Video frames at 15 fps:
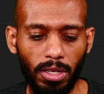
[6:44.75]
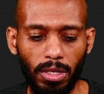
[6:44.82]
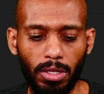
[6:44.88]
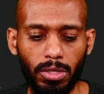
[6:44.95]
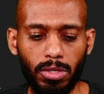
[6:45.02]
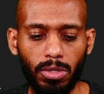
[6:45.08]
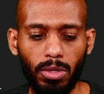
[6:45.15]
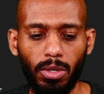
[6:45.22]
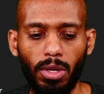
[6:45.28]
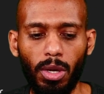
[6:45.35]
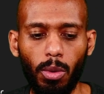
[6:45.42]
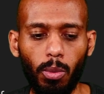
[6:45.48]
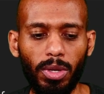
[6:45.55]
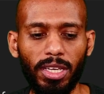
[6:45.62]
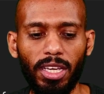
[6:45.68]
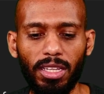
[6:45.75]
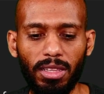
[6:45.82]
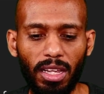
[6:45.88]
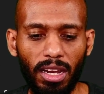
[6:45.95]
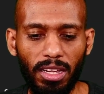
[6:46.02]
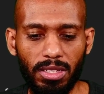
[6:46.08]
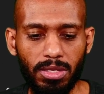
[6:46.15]
So we get the
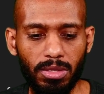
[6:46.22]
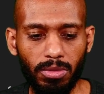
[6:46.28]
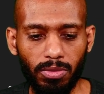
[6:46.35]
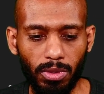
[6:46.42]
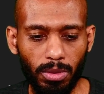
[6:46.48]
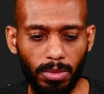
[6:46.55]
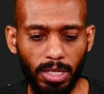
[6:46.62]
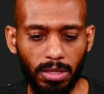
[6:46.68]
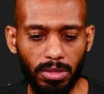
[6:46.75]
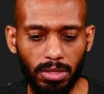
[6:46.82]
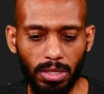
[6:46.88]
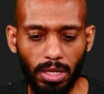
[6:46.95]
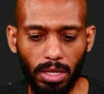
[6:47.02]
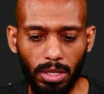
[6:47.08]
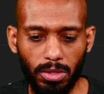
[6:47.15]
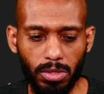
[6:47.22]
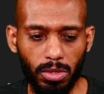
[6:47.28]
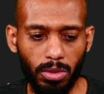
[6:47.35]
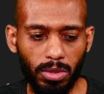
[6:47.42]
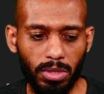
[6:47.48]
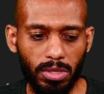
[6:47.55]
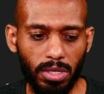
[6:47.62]
list from it. So
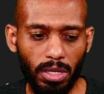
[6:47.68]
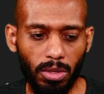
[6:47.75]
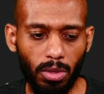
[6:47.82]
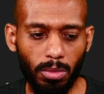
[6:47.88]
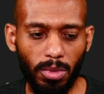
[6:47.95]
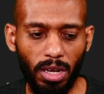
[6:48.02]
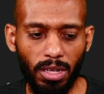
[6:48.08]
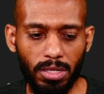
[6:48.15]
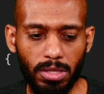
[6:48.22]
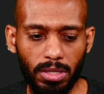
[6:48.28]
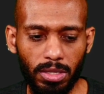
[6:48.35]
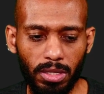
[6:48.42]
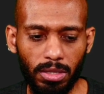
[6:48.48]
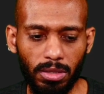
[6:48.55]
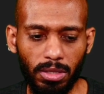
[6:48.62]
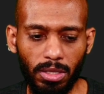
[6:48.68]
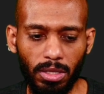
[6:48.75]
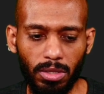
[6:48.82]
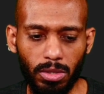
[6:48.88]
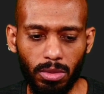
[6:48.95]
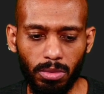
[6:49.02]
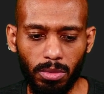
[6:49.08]
it's a normal list here.
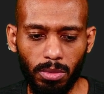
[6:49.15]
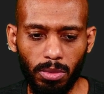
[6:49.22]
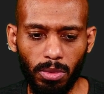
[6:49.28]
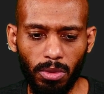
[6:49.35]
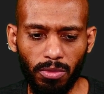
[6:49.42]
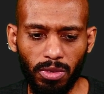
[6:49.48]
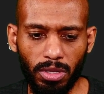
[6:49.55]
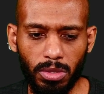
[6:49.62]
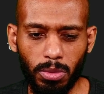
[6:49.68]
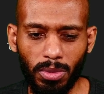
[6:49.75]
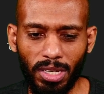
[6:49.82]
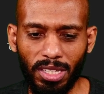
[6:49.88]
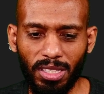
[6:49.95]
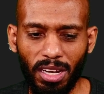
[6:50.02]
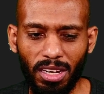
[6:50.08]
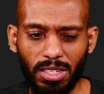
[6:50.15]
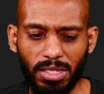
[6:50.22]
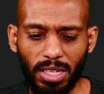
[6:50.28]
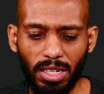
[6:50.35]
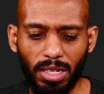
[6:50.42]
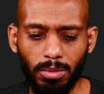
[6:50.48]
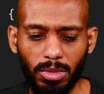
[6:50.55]
So first we get a list,
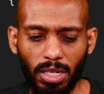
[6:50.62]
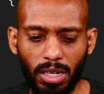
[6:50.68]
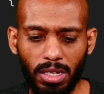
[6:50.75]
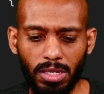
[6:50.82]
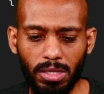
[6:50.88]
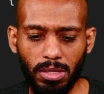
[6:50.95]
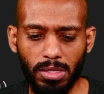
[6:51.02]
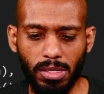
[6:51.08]
an empty list.